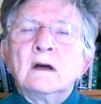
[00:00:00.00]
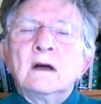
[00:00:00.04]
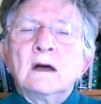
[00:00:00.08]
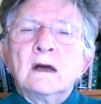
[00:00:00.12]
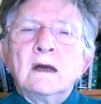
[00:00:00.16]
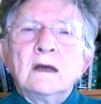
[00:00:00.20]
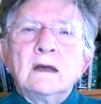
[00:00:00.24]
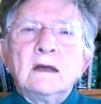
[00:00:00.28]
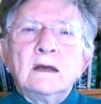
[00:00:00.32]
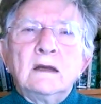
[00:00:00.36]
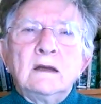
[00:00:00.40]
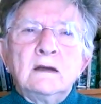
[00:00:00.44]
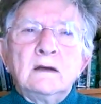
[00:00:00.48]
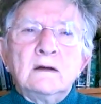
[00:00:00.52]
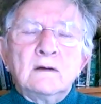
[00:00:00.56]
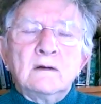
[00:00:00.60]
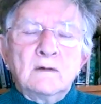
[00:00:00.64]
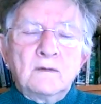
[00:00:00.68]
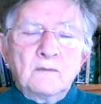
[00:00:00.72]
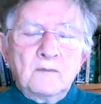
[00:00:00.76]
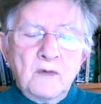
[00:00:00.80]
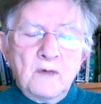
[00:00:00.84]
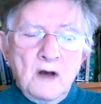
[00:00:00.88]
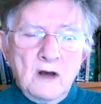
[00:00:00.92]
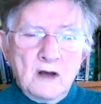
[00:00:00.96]
a
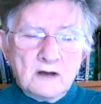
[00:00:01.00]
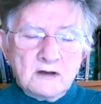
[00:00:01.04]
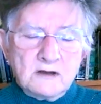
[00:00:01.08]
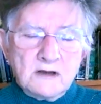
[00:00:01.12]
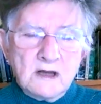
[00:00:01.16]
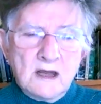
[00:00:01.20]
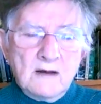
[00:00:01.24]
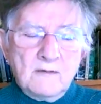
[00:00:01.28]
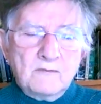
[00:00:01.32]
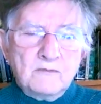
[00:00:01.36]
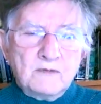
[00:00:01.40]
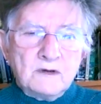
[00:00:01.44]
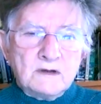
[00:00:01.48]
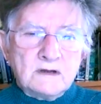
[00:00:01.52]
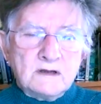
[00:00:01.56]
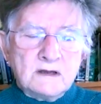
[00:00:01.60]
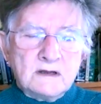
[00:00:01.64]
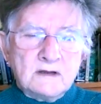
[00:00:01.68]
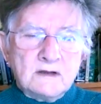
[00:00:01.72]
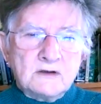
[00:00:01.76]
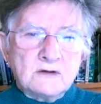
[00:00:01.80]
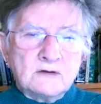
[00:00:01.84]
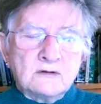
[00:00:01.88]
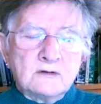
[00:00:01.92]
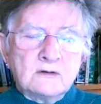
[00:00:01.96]
part-time
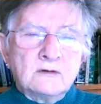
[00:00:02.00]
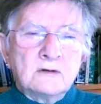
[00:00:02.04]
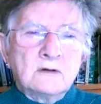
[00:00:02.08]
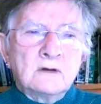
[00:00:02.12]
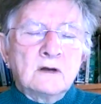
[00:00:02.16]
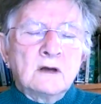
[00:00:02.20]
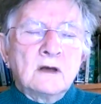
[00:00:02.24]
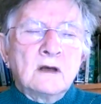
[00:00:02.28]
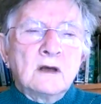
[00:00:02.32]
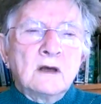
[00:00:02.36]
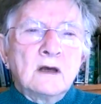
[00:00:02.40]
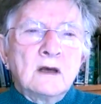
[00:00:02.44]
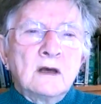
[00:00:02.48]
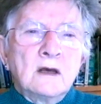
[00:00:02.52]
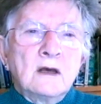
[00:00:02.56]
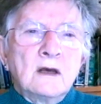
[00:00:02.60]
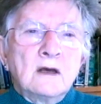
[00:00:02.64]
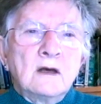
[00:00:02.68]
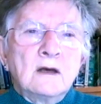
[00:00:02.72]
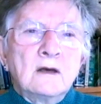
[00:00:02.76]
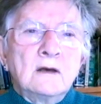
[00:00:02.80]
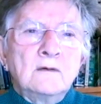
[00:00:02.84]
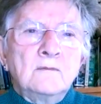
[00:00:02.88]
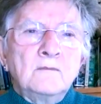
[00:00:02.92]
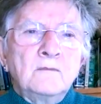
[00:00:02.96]
position,
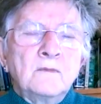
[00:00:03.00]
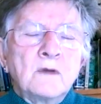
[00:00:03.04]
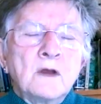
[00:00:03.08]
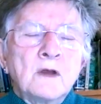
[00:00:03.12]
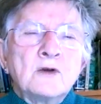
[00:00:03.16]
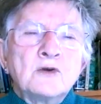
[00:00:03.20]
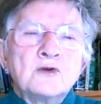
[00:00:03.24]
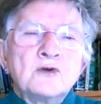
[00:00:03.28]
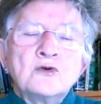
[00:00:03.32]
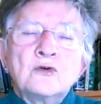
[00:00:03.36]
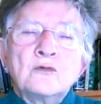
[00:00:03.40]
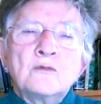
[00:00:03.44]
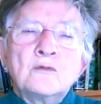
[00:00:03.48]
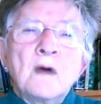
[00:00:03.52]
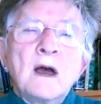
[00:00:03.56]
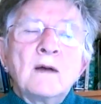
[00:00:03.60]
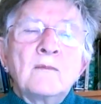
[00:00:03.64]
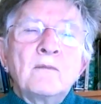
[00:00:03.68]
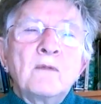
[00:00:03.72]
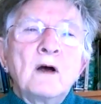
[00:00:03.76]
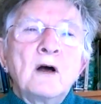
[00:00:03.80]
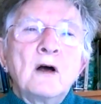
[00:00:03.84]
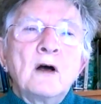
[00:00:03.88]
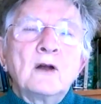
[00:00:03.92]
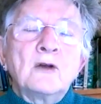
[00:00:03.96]
took my
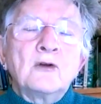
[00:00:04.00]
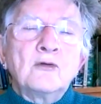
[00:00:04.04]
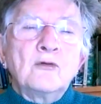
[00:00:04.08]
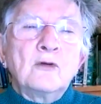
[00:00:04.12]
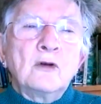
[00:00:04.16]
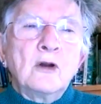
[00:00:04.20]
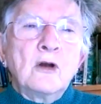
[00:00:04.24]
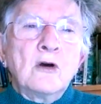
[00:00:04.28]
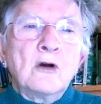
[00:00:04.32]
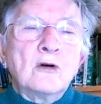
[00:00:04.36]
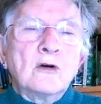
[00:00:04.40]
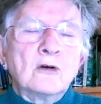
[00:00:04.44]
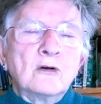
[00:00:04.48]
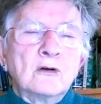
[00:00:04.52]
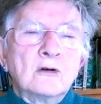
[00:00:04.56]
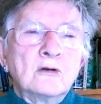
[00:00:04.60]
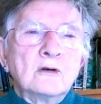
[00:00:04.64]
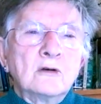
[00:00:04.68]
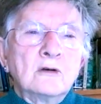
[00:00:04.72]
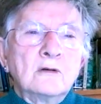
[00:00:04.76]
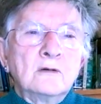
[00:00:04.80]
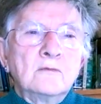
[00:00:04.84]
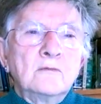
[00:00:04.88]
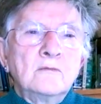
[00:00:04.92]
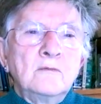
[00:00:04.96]
partner
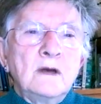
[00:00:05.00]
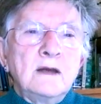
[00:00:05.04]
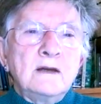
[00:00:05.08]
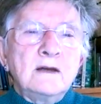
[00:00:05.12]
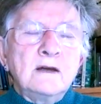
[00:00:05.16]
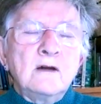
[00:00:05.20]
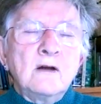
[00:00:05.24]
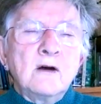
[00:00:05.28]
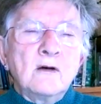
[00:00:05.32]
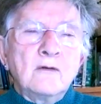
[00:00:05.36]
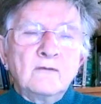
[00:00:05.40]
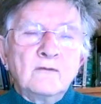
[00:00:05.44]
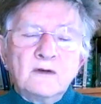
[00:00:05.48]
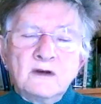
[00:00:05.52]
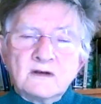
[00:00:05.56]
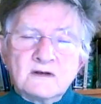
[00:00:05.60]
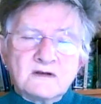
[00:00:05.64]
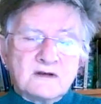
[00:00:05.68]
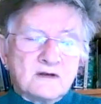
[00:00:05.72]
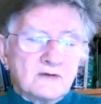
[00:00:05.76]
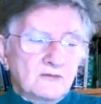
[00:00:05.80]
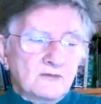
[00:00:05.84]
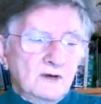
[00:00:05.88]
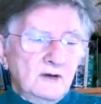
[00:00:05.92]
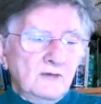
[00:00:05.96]
along, made it obvious
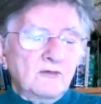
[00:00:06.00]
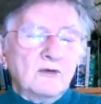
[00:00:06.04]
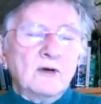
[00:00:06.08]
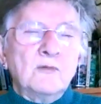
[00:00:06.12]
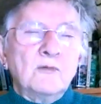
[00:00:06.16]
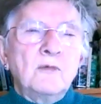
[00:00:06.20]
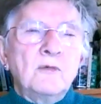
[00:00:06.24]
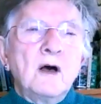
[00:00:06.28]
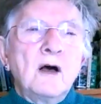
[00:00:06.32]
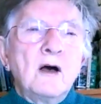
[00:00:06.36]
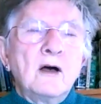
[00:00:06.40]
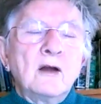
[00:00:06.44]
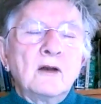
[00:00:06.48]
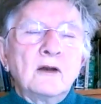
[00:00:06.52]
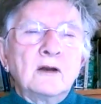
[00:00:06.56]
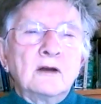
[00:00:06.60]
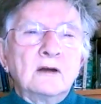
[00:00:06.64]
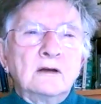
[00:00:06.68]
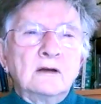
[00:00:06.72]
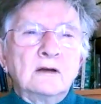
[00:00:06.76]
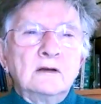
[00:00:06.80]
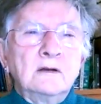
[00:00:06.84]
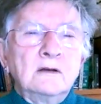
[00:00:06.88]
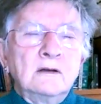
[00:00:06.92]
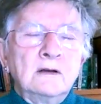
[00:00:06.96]
that we were a
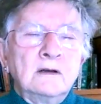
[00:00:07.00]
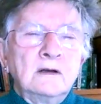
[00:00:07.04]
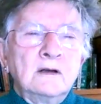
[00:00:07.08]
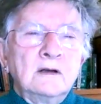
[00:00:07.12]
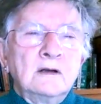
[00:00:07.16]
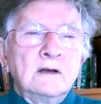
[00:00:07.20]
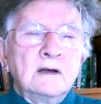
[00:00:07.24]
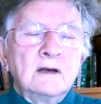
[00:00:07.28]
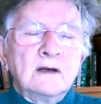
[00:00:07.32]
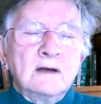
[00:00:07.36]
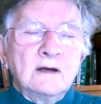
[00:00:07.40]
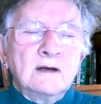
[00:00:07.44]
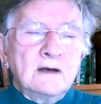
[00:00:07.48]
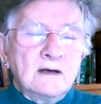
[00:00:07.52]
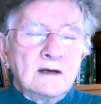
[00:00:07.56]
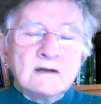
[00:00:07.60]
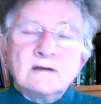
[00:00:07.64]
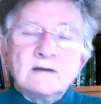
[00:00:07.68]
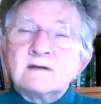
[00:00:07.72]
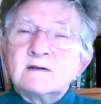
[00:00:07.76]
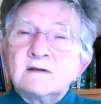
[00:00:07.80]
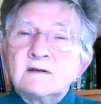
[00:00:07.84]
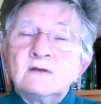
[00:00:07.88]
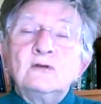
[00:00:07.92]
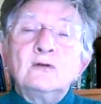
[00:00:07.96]
partner,
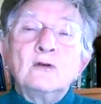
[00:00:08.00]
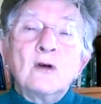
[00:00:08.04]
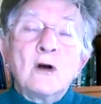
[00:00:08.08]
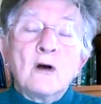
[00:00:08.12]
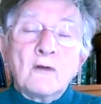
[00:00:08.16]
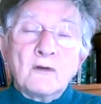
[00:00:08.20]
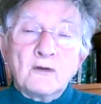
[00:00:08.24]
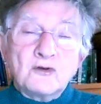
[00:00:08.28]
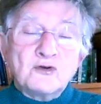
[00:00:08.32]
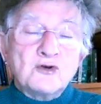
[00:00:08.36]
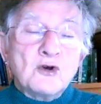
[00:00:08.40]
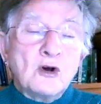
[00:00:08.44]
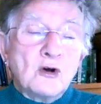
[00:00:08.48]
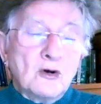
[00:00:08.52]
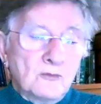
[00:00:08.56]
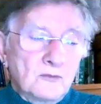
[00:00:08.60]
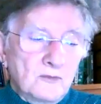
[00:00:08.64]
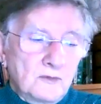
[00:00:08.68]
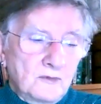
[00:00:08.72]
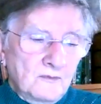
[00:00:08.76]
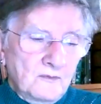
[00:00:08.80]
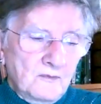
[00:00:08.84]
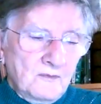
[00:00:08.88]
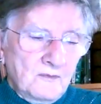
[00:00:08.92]
and still got the job.